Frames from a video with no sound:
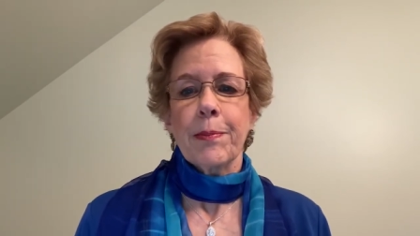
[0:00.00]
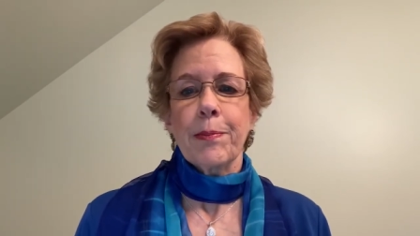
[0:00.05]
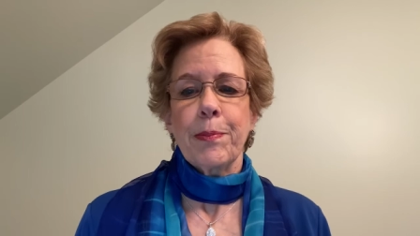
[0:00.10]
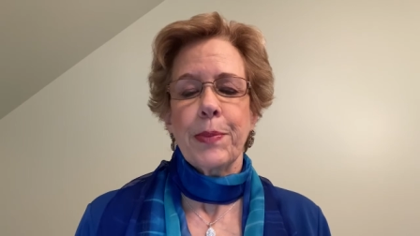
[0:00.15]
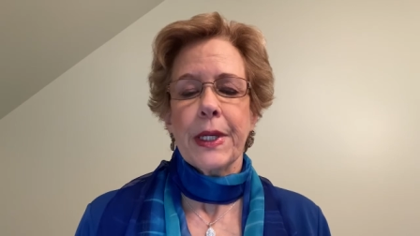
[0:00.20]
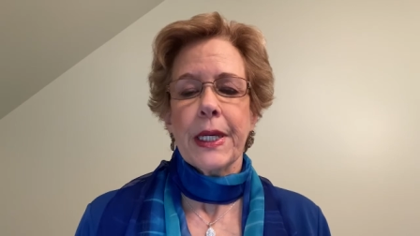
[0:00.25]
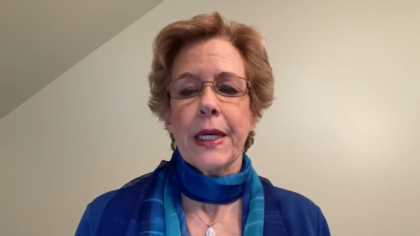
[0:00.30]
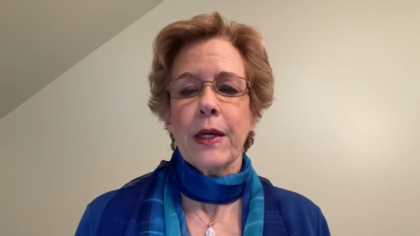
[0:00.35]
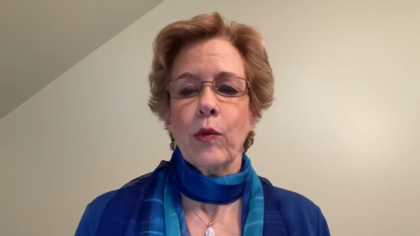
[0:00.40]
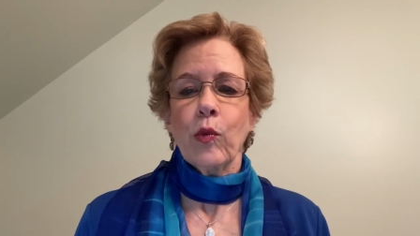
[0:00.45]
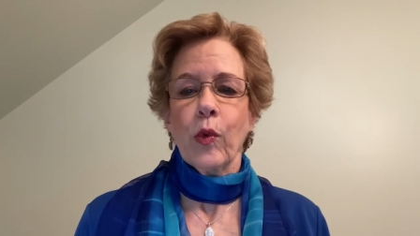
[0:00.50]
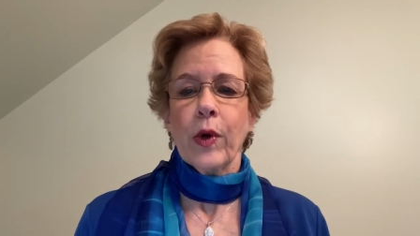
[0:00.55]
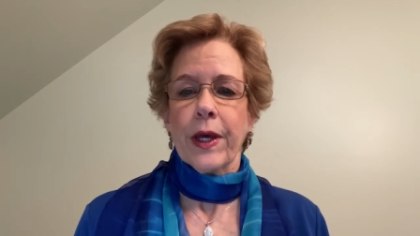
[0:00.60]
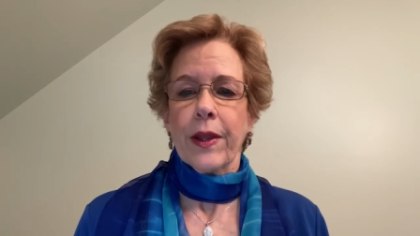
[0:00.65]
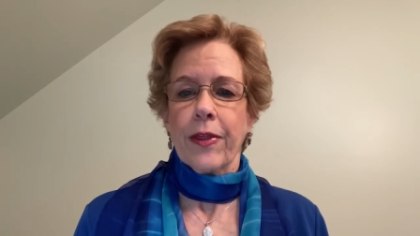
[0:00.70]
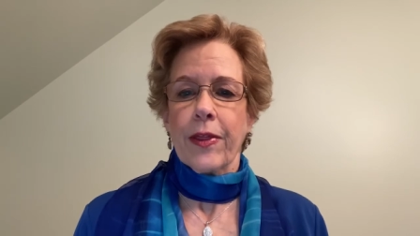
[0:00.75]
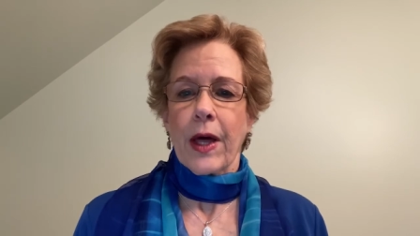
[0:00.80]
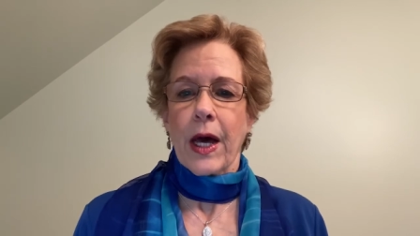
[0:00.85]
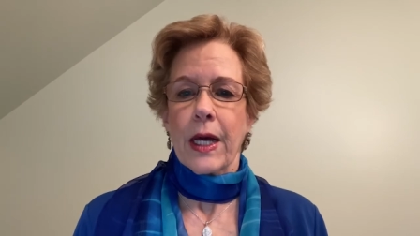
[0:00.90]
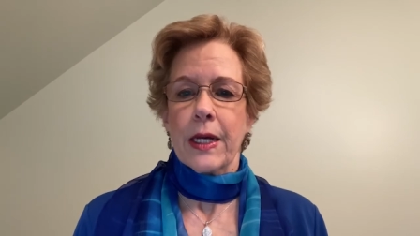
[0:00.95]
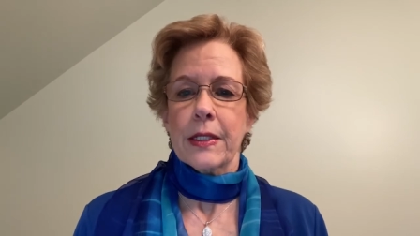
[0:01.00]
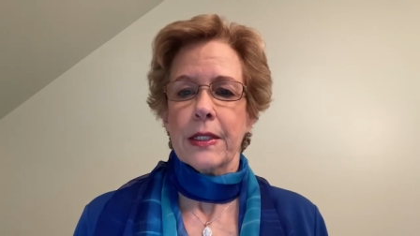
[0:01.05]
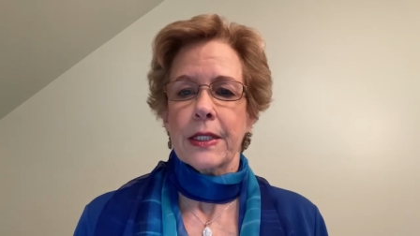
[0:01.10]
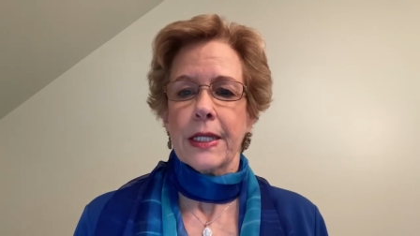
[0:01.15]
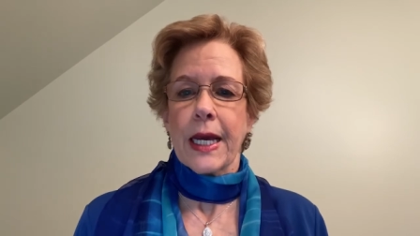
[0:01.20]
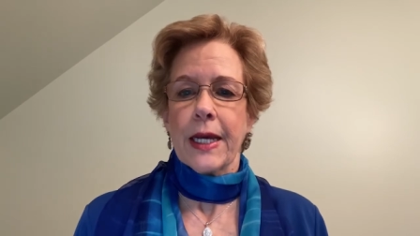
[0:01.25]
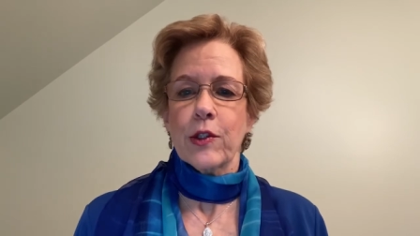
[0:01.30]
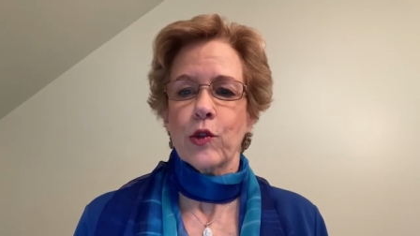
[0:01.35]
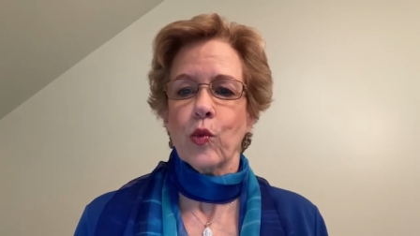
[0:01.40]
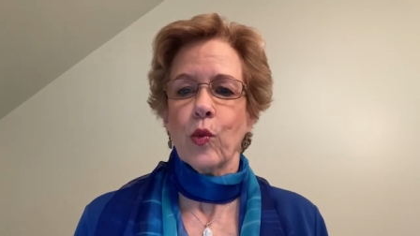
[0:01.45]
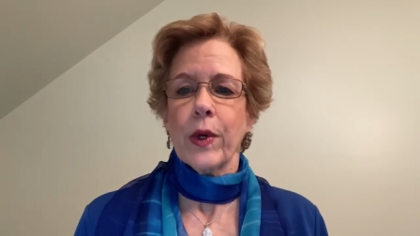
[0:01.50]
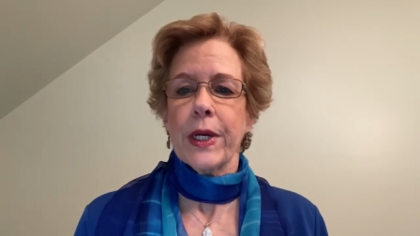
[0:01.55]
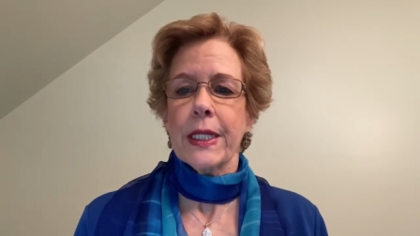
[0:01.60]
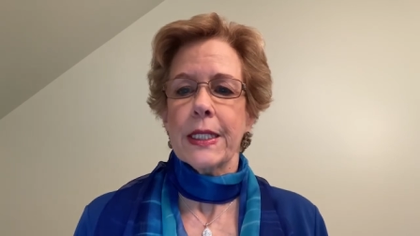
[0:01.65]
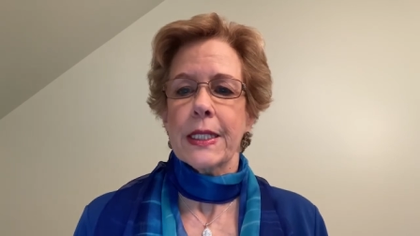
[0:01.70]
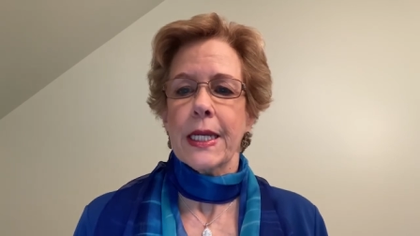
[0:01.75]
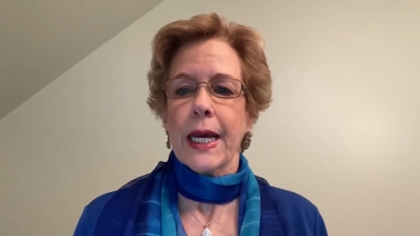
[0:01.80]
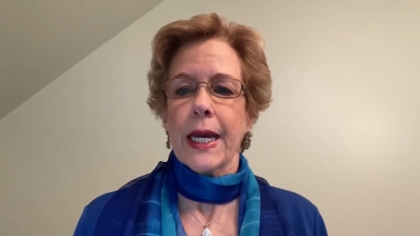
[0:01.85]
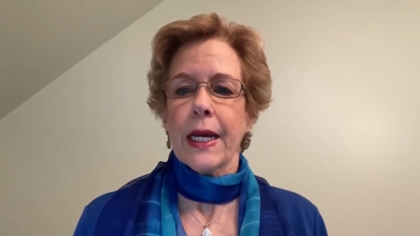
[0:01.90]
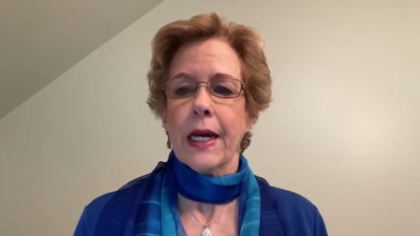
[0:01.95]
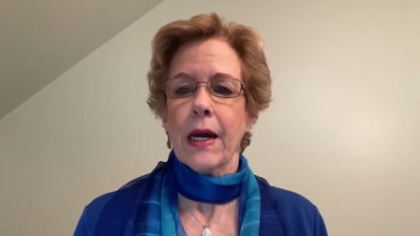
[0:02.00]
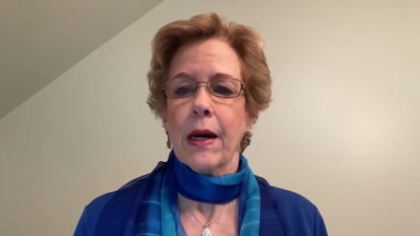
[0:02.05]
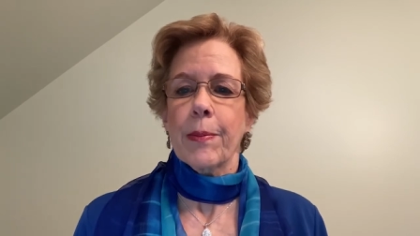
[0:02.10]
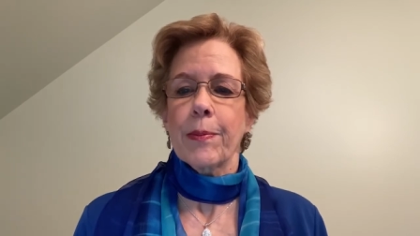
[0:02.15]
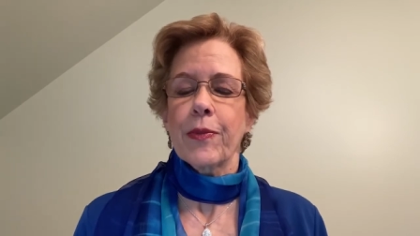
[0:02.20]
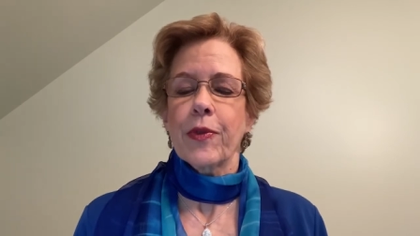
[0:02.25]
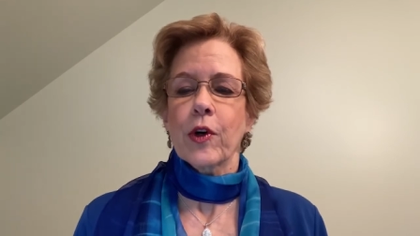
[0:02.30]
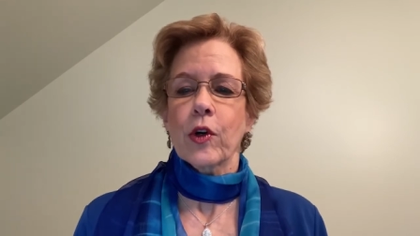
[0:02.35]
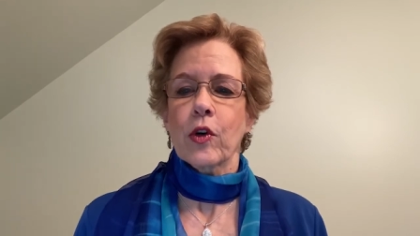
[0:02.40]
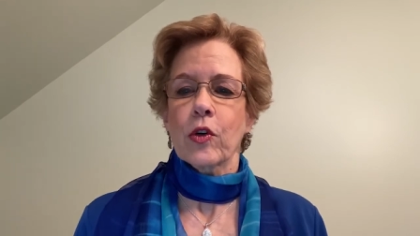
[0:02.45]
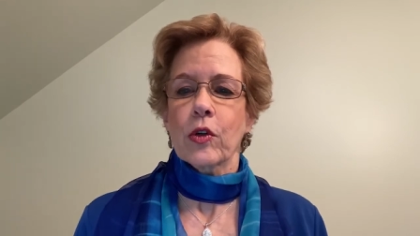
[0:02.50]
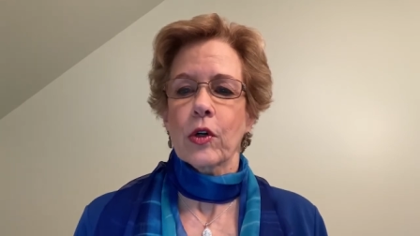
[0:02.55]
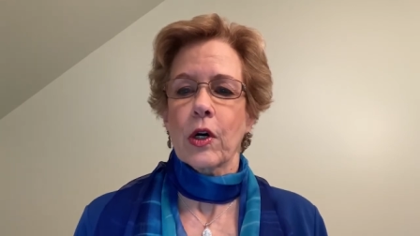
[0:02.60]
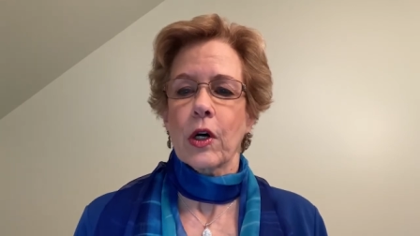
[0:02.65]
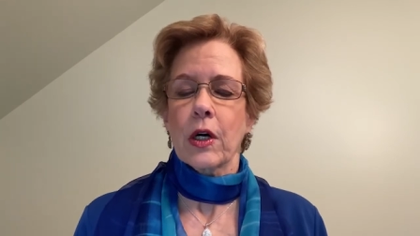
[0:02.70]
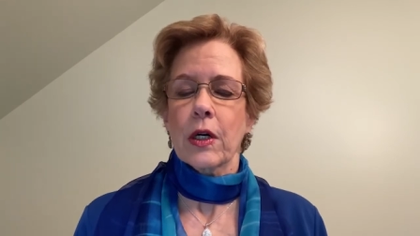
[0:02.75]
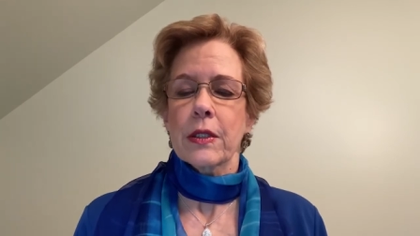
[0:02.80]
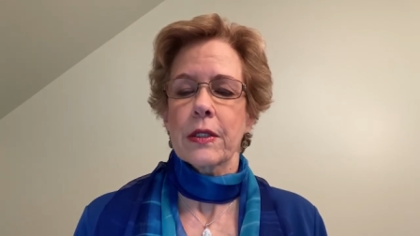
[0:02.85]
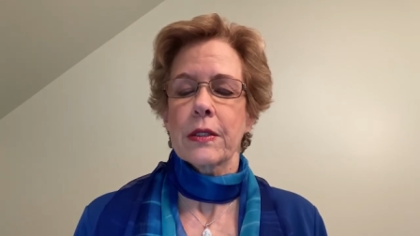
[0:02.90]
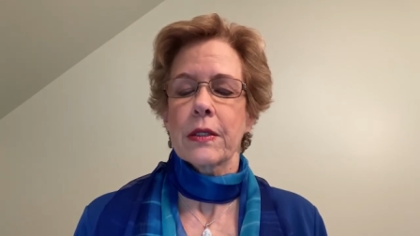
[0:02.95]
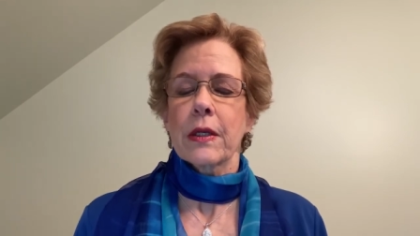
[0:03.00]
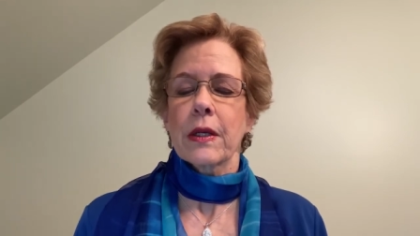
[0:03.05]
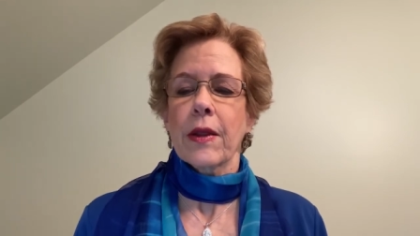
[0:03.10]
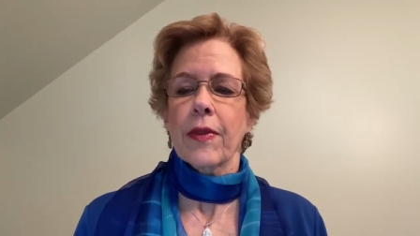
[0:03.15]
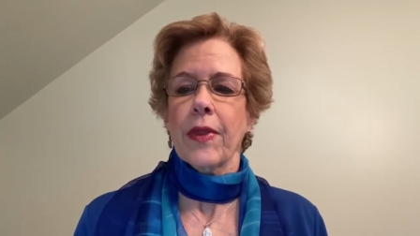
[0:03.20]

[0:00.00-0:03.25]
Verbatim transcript: Be with us as we take up the cross